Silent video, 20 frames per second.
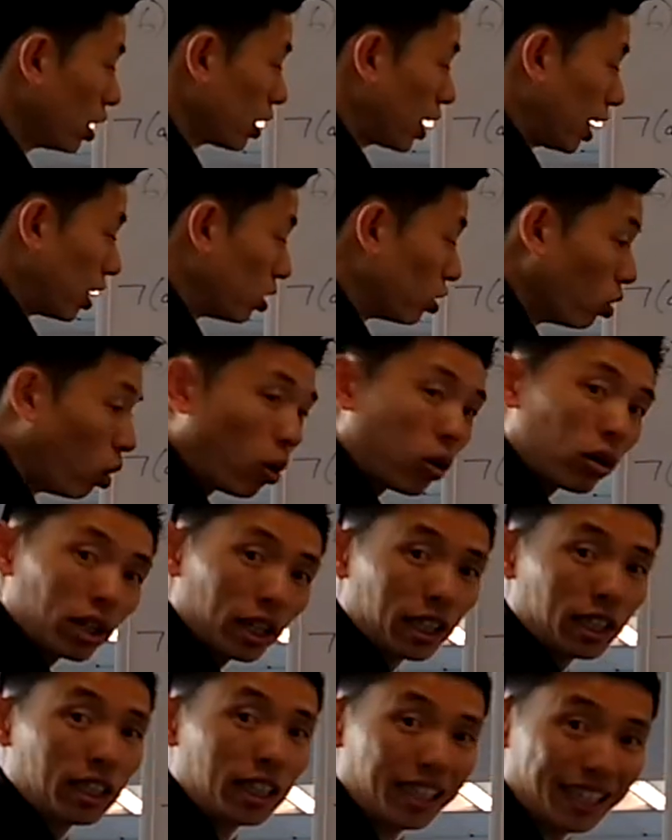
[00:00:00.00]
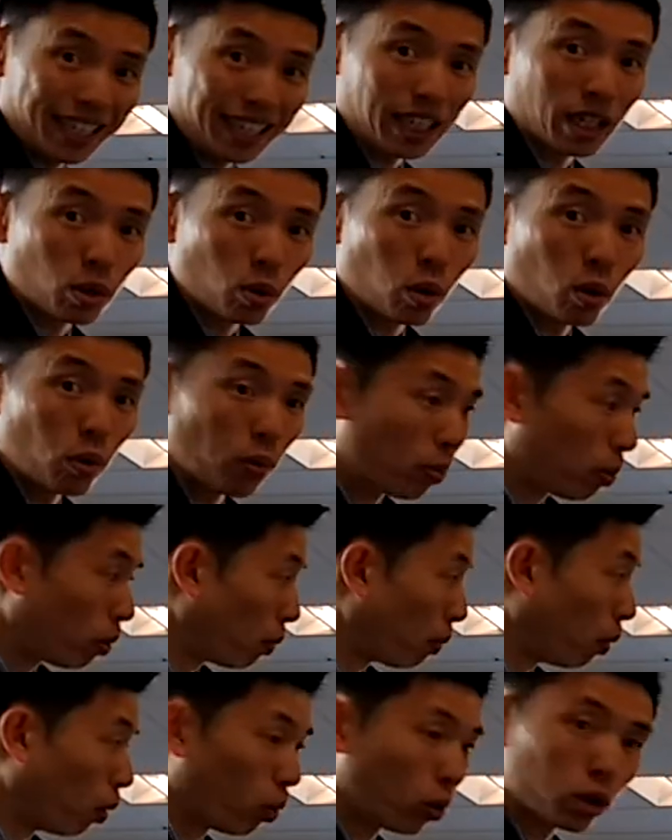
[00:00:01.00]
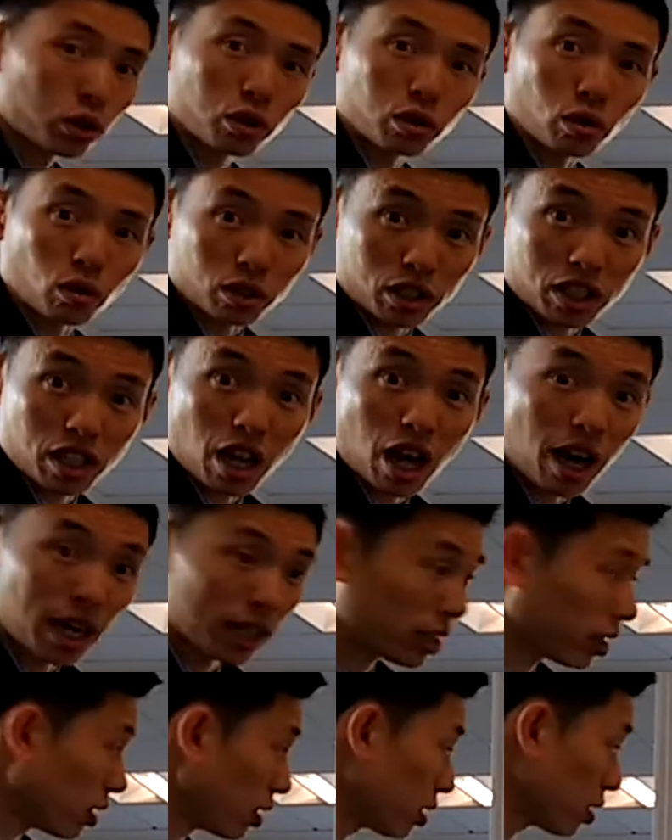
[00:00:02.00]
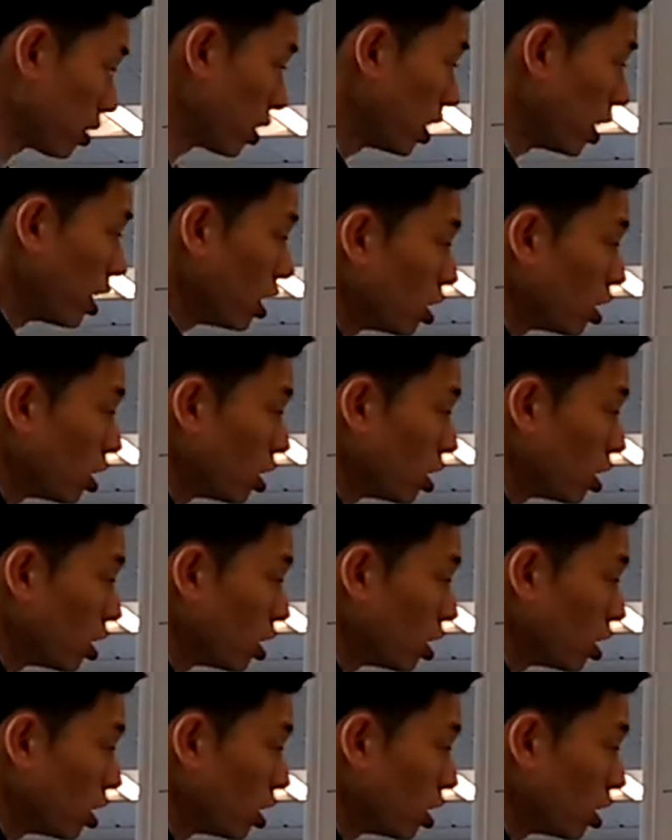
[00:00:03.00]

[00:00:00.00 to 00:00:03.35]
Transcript: They're not in equal proportional slices.